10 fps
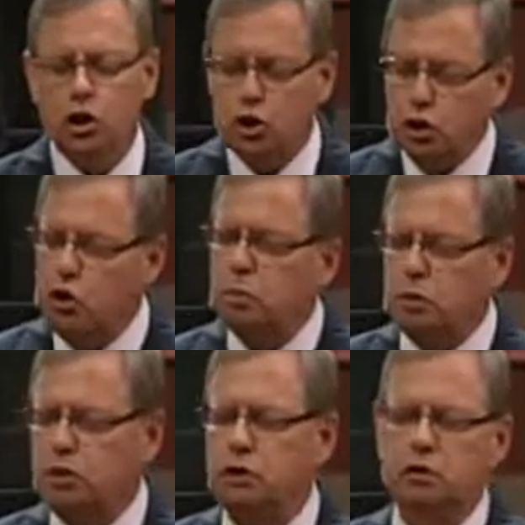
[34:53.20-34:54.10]
You
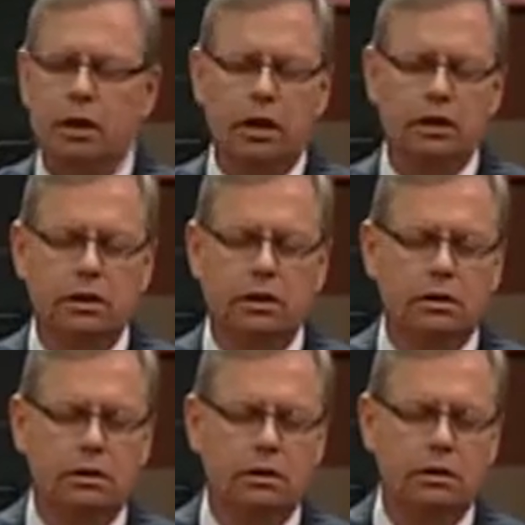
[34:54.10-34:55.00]
pursued us.
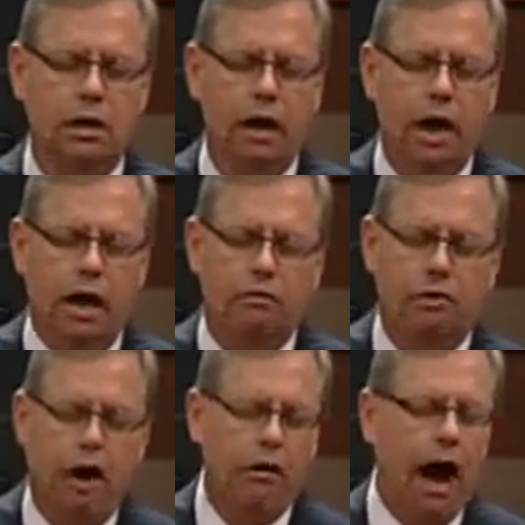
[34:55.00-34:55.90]
And Father,